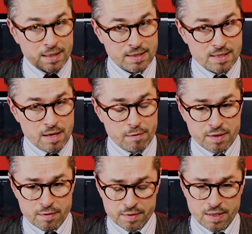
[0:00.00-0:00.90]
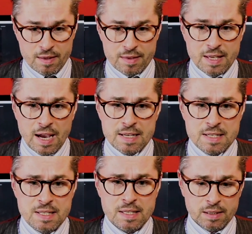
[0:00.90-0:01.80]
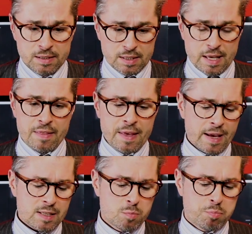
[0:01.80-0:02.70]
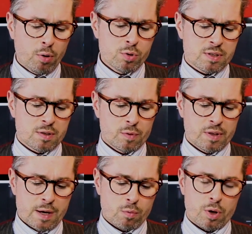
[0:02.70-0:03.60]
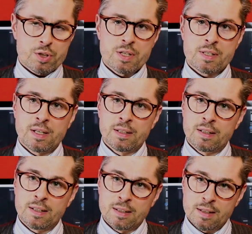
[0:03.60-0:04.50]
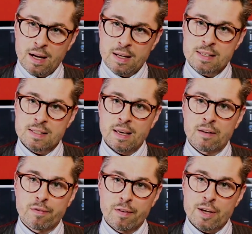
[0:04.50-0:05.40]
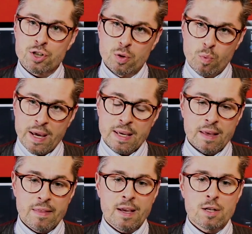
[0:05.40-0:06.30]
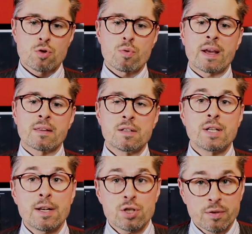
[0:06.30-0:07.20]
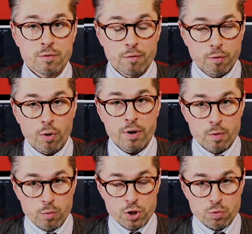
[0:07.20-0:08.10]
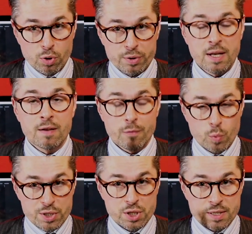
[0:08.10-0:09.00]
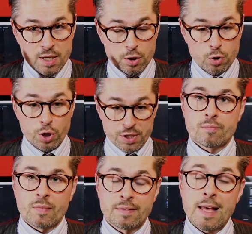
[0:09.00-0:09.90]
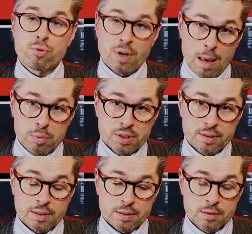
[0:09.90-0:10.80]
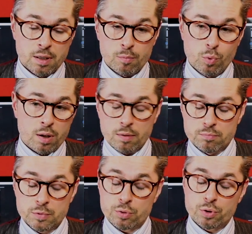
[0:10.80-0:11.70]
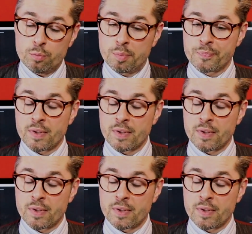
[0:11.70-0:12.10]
at least they've given the idea, and they expose their watches in a nice and flashy way, and they attract attention for the watch world, which is good. Natural habitat is, YouTube.